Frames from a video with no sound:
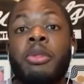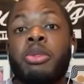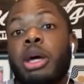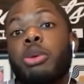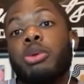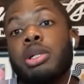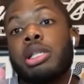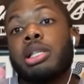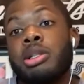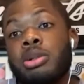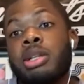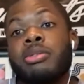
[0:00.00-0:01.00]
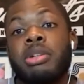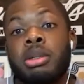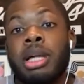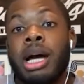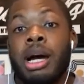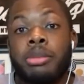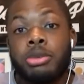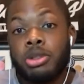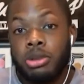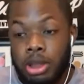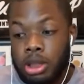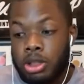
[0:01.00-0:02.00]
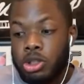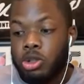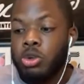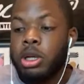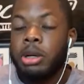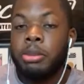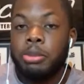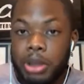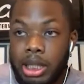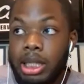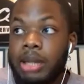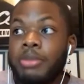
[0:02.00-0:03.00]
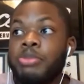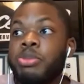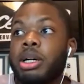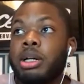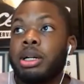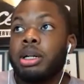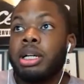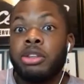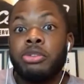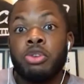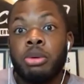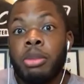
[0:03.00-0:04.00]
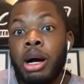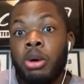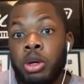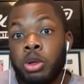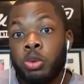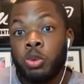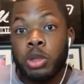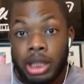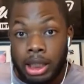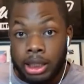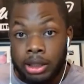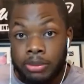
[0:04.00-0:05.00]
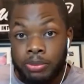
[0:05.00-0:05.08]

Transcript: that would have still given her the opportunity to compete in the 4x1 relay.